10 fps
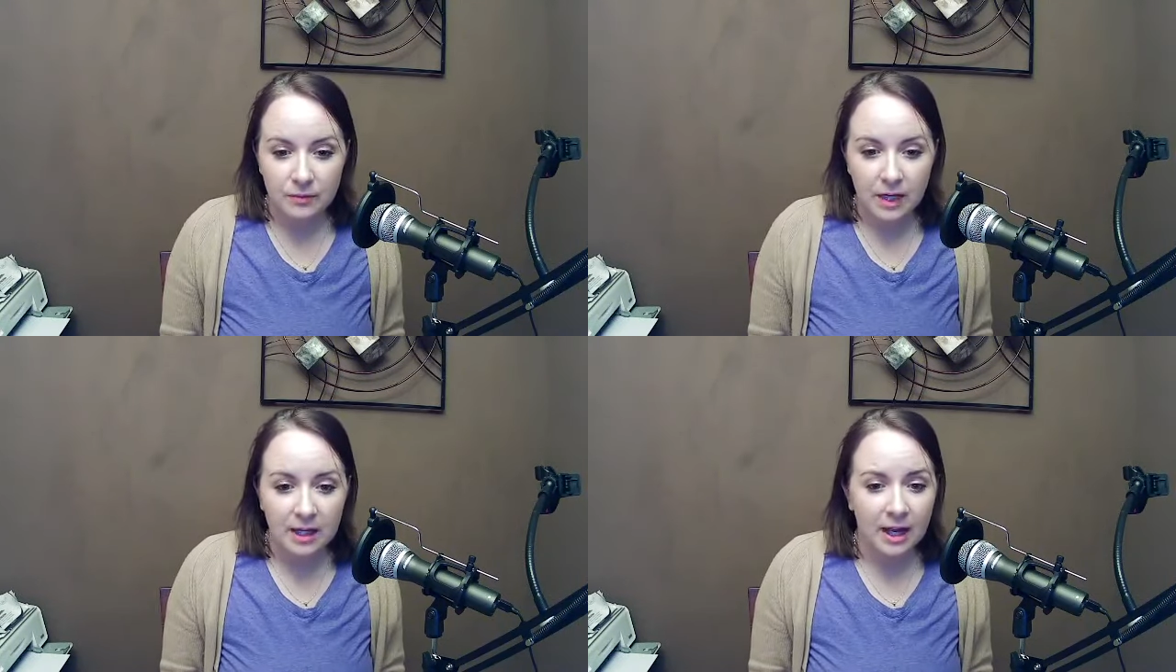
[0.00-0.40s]

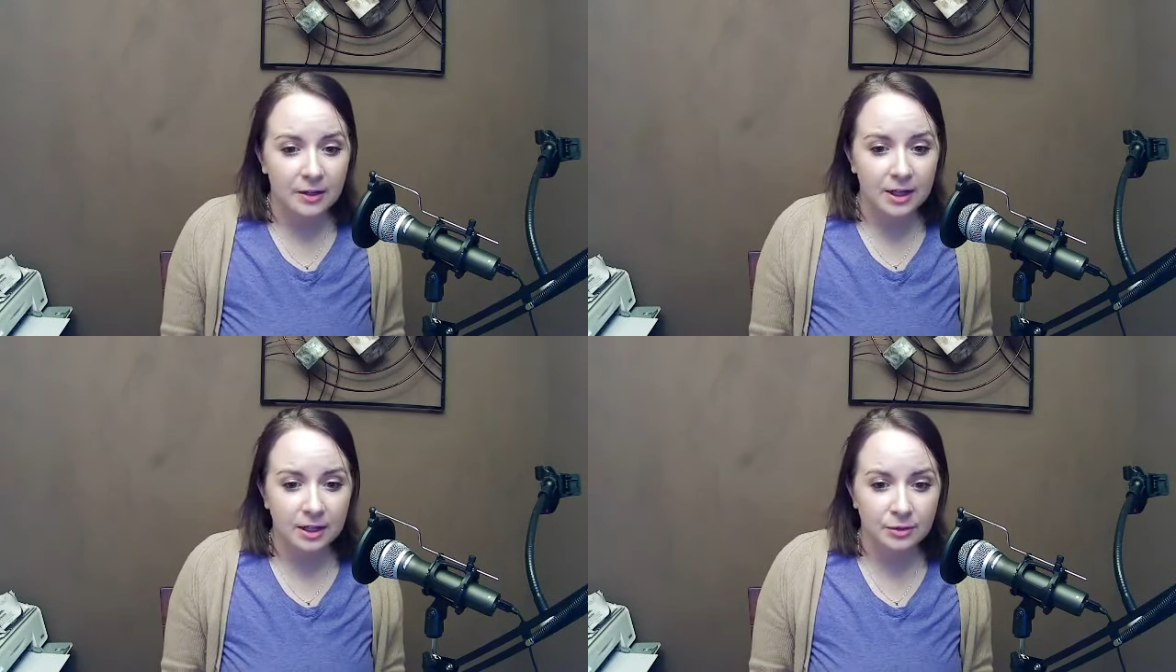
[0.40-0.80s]
and how
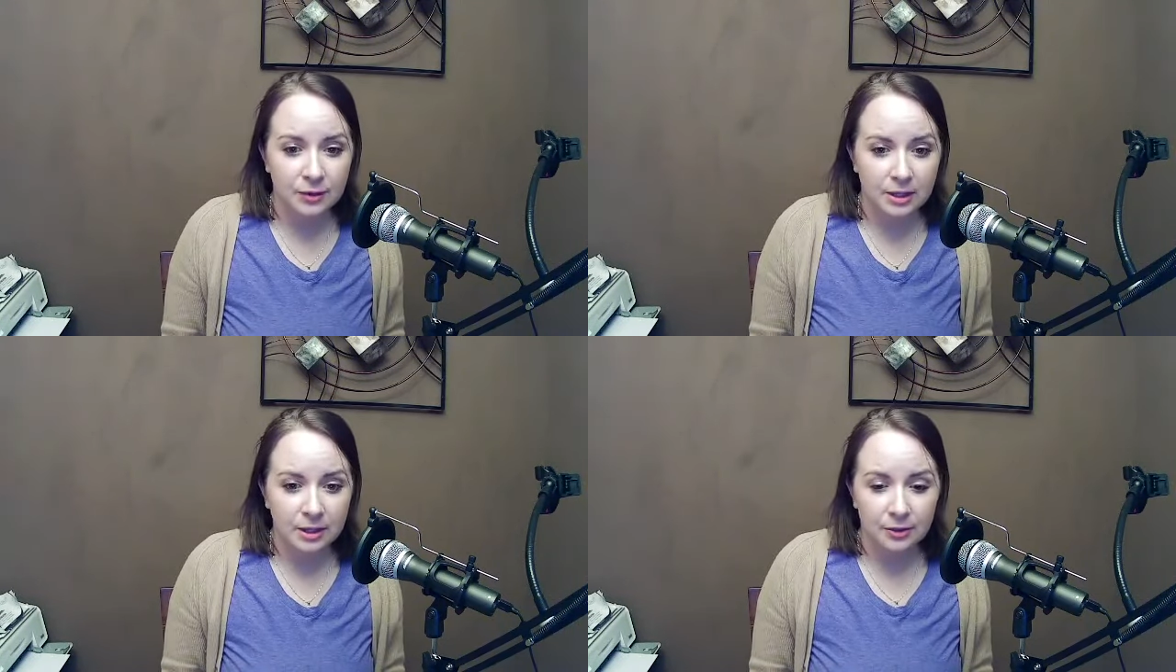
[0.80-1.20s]
that can
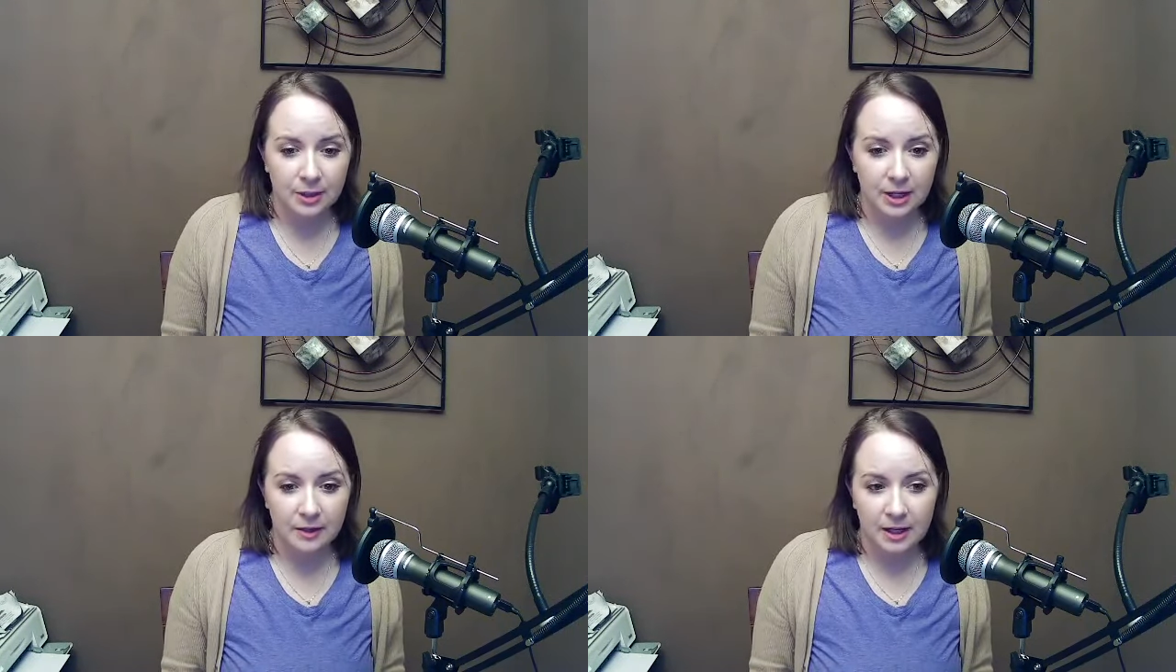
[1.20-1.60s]
really
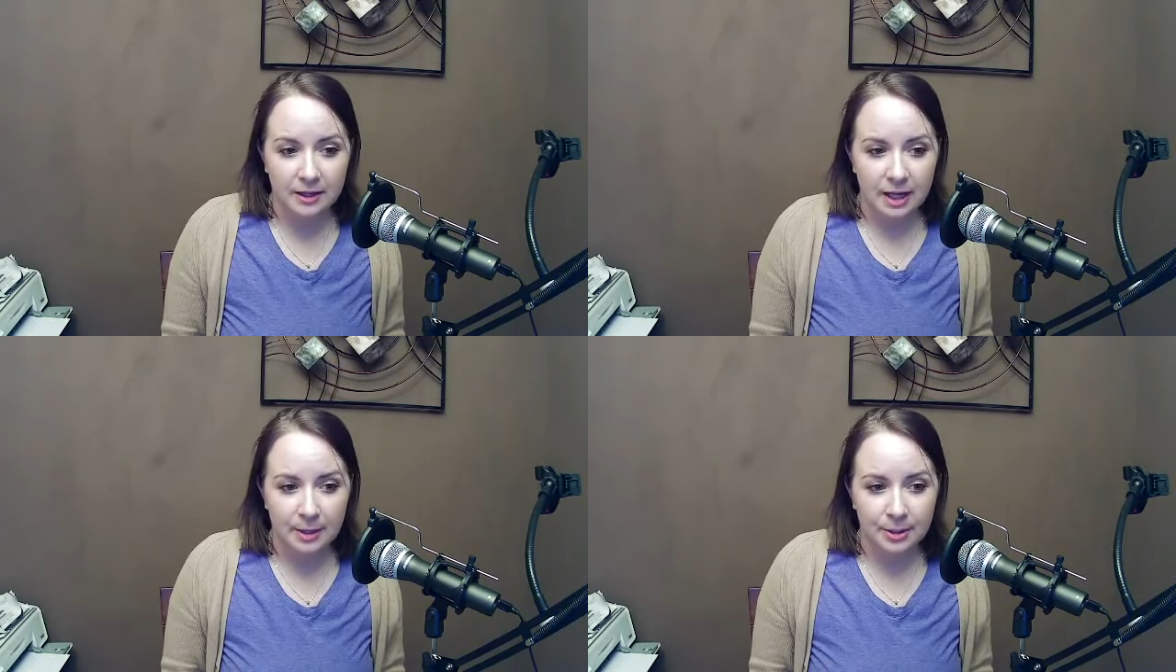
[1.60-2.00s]
create that
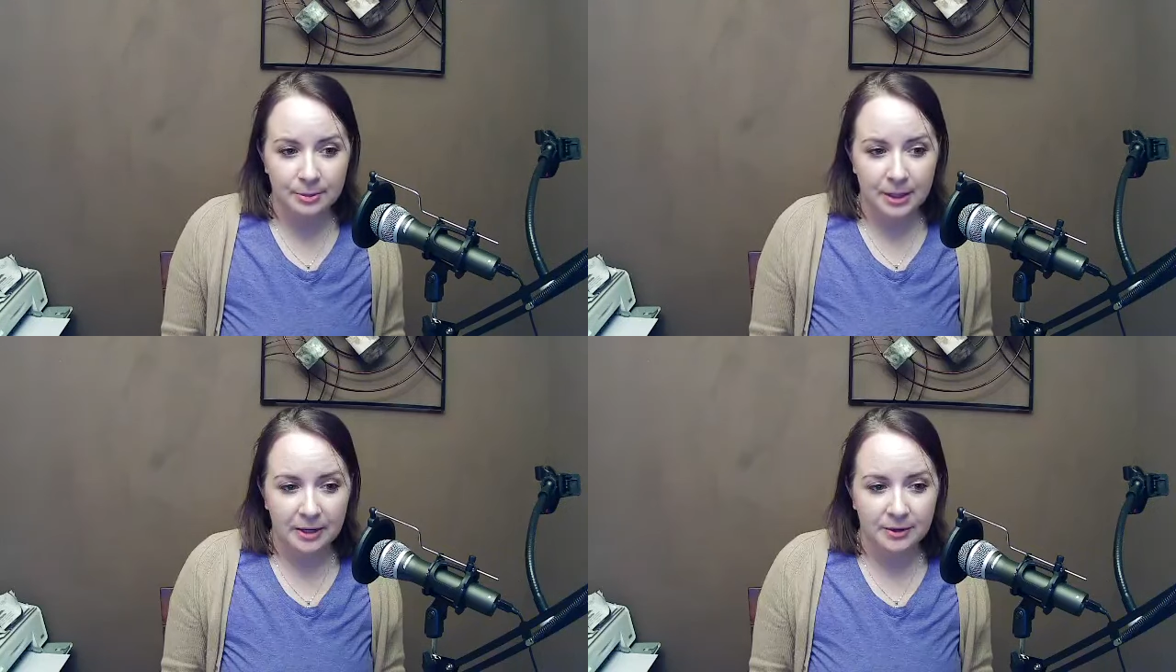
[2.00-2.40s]
habit and
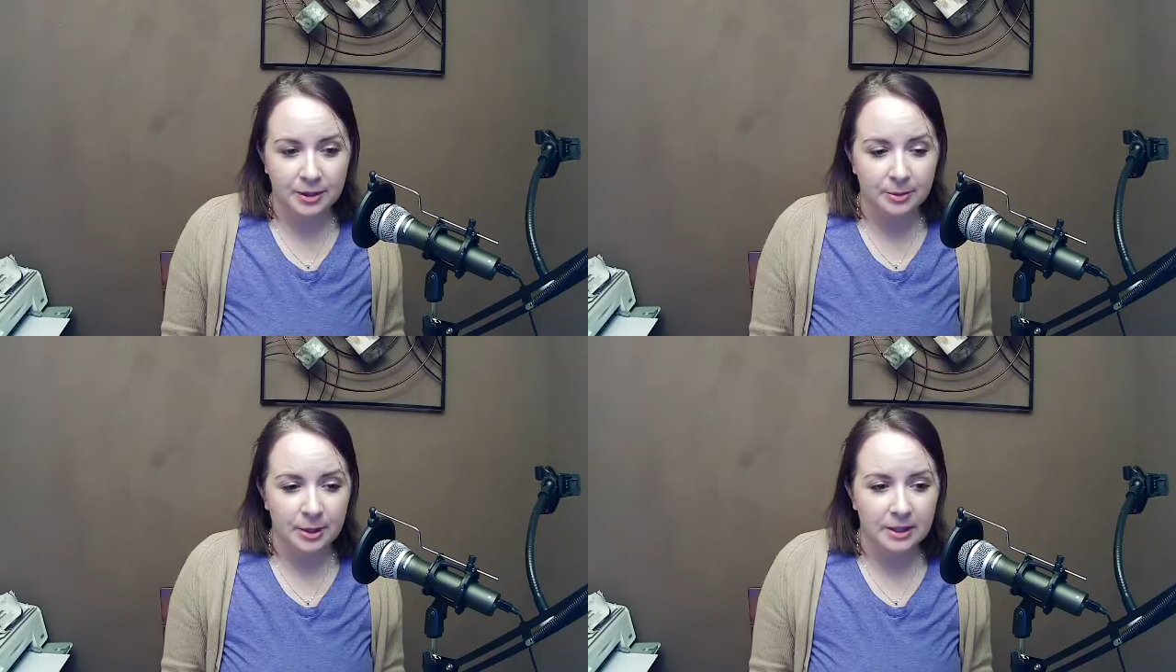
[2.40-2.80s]
pattern in
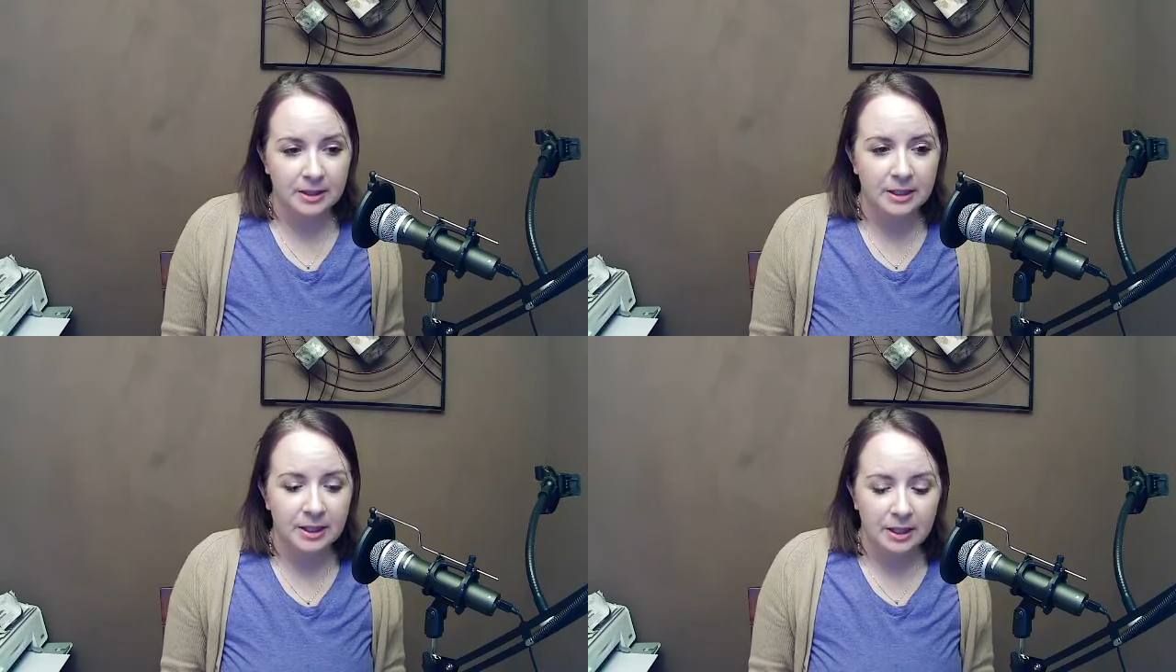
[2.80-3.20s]
your
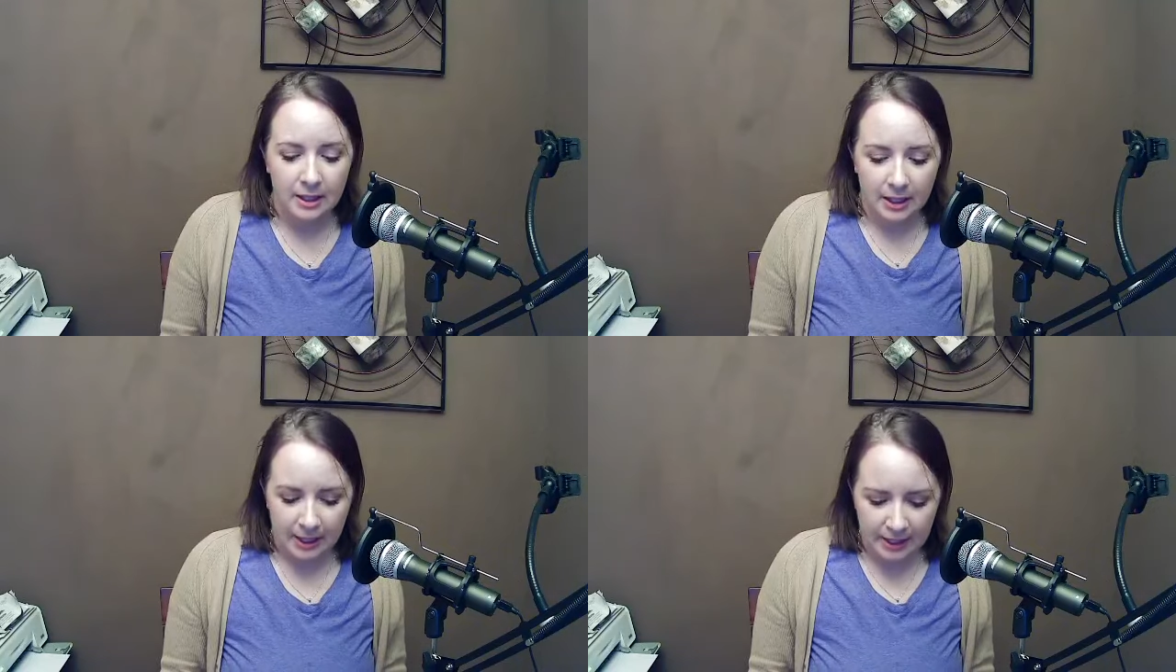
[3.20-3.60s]
body
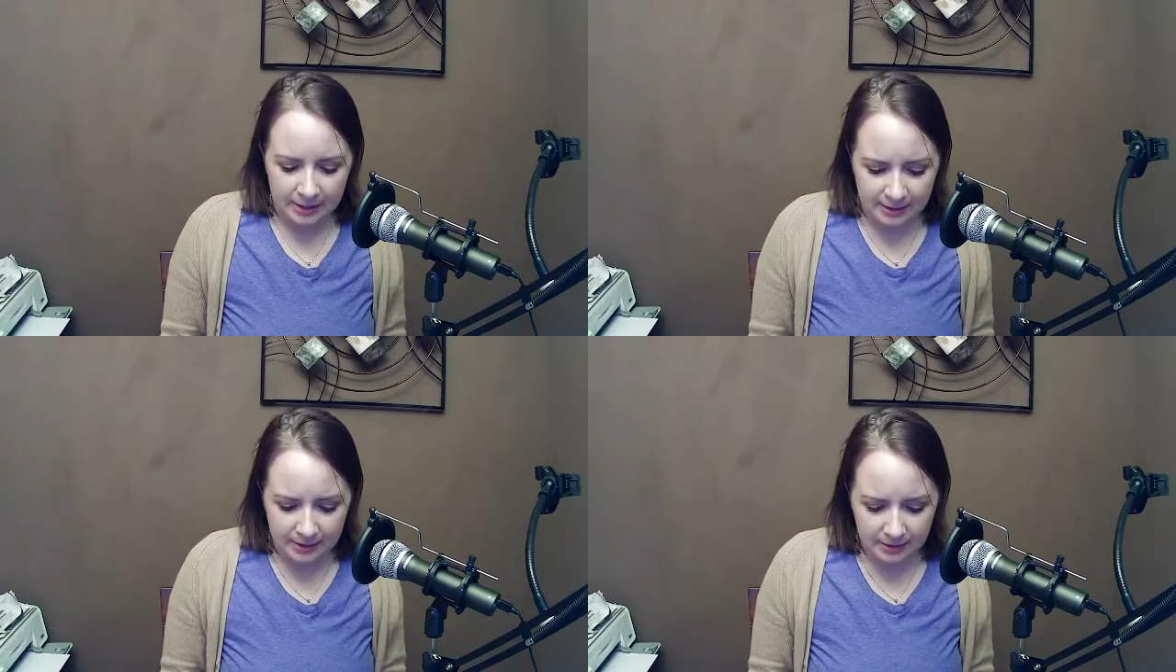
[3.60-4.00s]

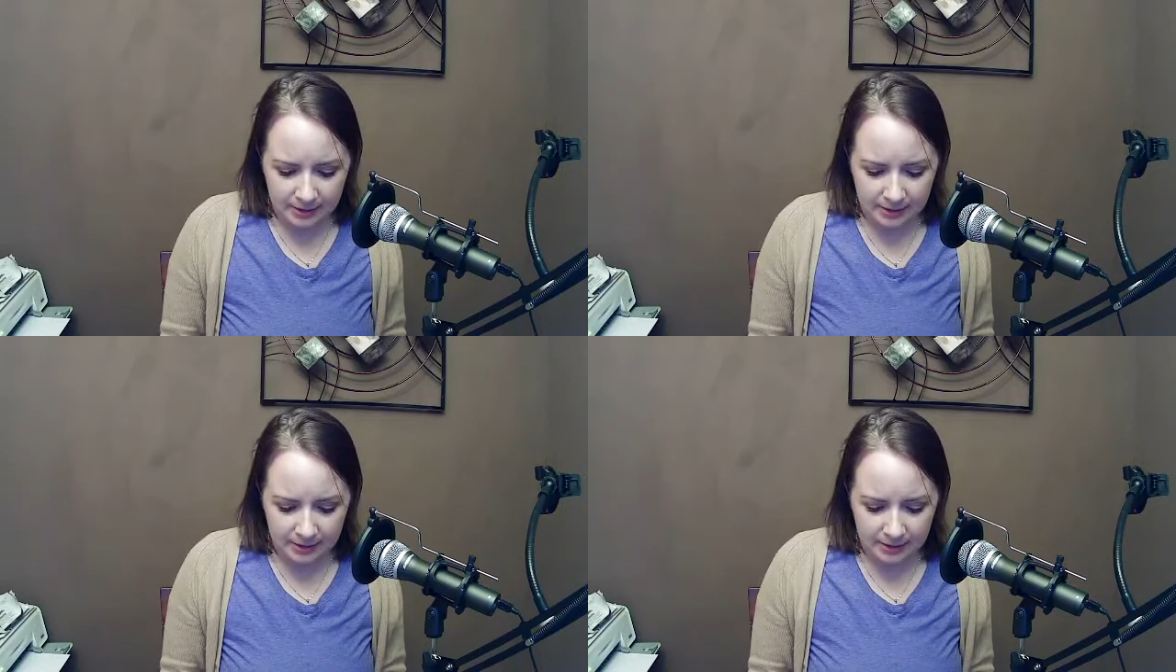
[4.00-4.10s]
and